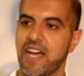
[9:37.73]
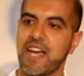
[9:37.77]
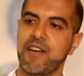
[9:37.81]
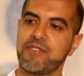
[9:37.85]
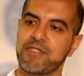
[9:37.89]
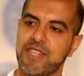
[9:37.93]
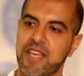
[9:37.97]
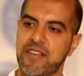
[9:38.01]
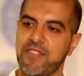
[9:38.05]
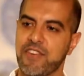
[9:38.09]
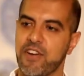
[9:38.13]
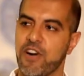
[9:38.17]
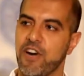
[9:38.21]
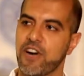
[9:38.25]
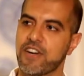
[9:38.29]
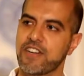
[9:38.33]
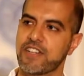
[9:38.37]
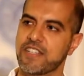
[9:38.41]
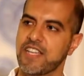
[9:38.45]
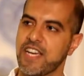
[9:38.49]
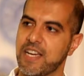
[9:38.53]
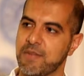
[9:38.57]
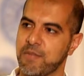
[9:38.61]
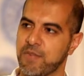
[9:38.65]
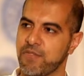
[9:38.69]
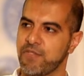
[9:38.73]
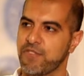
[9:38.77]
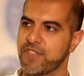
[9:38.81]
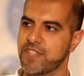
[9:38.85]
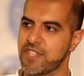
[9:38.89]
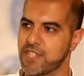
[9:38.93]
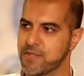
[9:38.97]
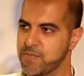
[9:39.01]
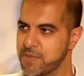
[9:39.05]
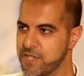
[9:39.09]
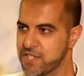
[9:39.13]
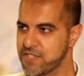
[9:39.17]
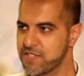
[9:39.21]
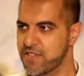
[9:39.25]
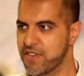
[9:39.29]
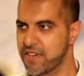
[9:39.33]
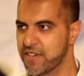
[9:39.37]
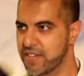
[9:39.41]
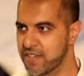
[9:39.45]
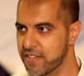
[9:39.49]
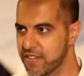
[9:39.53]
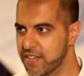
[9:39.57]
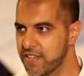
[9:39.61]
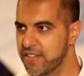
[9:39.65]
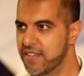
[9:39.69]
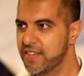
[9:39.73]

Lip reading: I was having a heart attack before this speech started.